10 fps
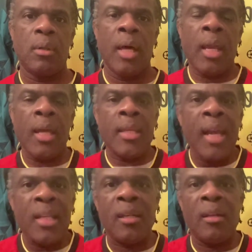And I
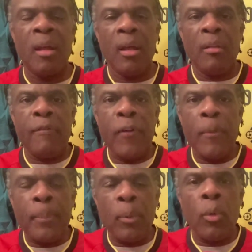get it.
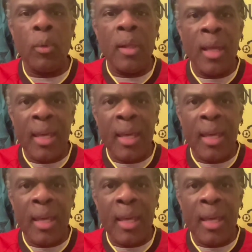Football